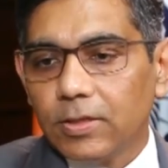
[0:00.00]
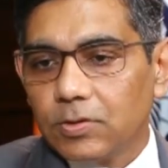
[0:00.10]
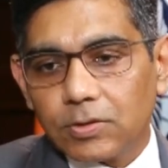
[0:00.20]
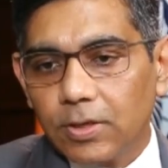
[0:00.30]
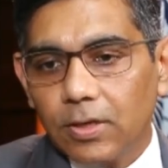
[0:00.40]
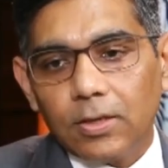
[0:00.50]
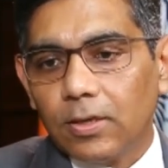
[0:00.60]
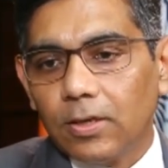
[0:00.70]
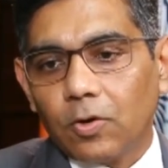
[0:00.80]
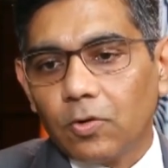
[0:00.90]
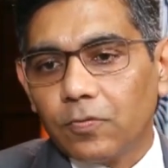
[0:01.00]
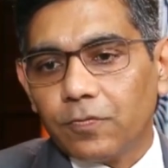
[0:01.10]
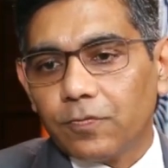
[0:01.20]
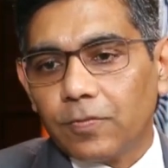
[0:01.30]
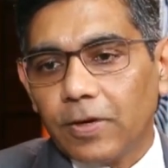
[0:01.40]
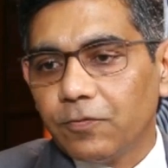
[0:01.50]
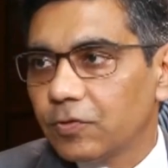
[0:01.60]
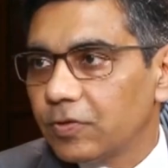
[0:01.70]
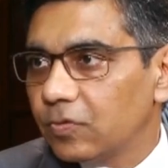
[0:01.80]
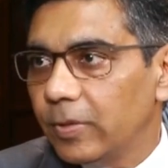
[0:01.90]
is still around $5
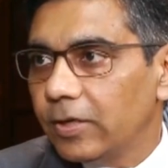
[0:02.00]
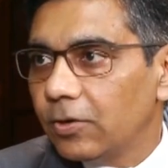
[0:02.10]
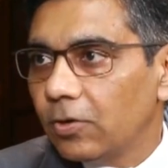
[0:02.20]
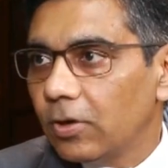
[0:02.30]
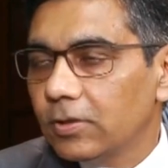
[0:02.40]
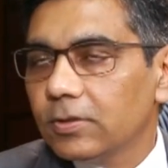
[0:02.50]
to $6 billion.